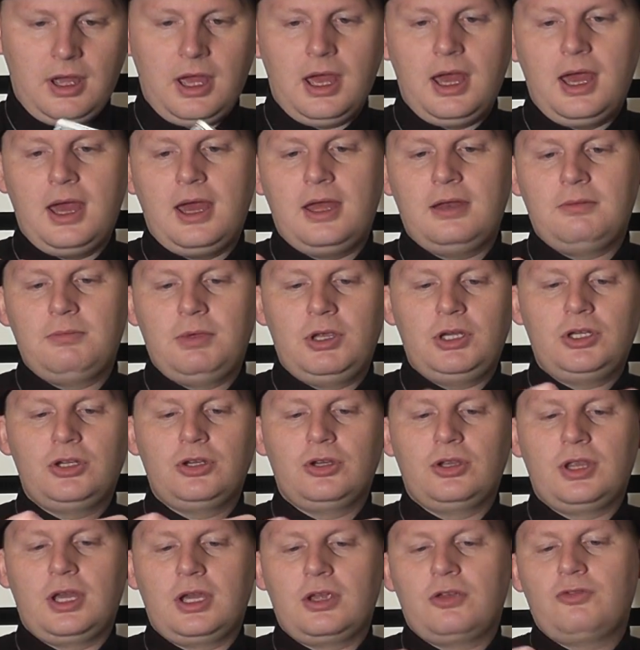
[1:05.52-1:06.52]
And make
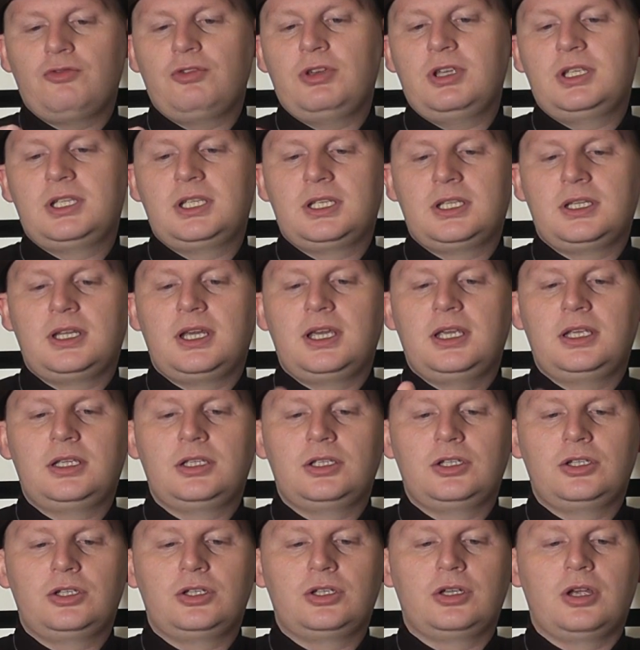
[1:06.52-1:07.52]
sure that crease is
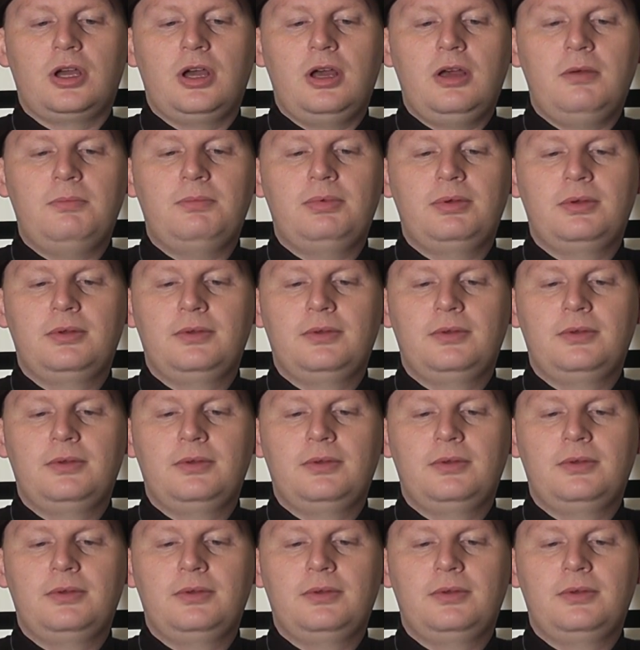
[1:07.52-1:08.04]
nice and sharp.